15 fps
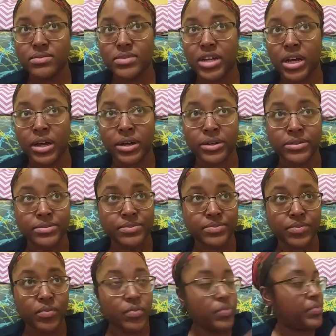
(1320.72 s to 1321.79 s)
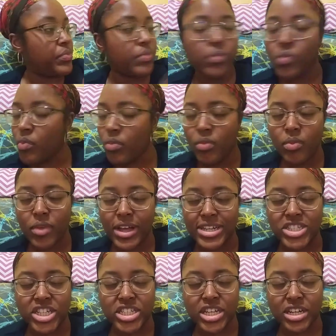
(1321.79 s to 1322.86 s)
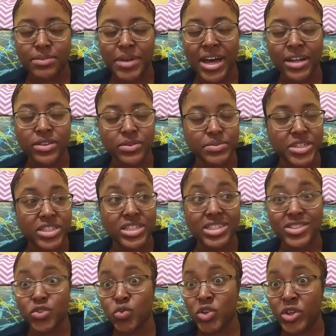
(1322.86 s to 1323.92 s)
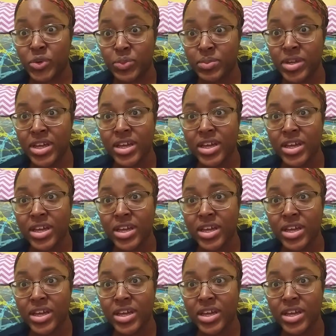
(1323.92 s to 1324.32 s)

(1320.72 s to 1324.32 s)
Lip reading: Jay's not in the bathroom. He's in his room.